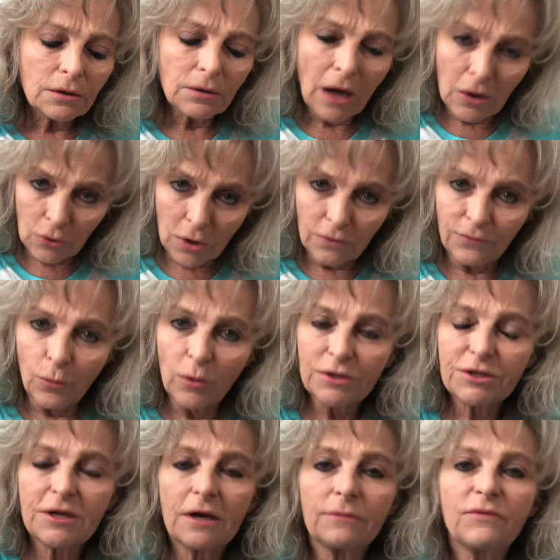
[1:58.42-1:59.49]
I'll go one
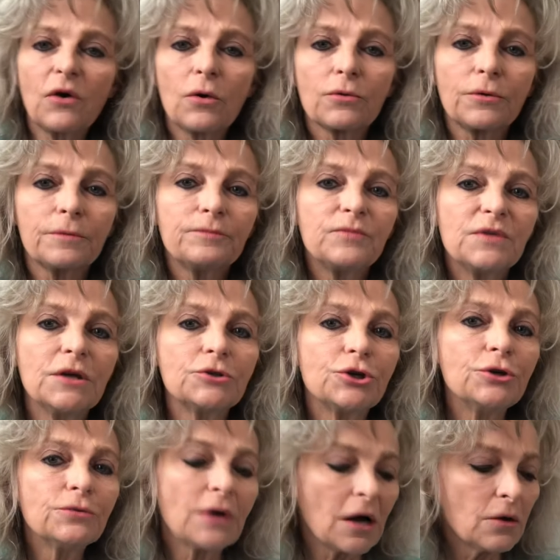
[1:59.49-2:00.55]
step further. Did
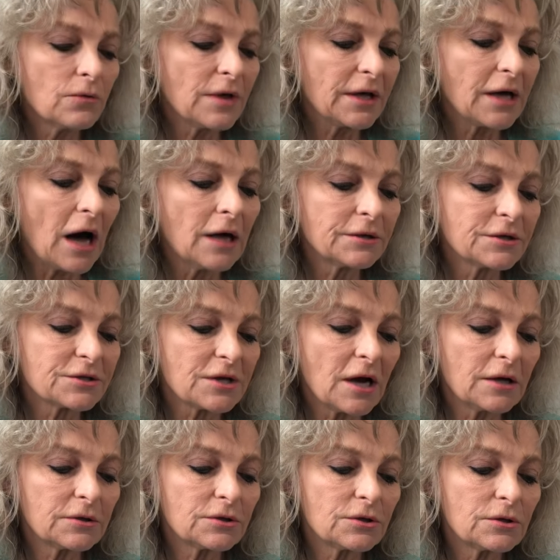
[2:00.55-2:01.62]
you know that God does
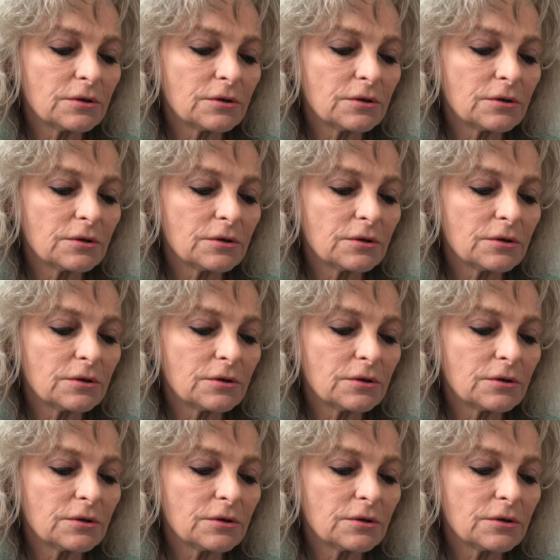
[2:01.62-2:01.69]
not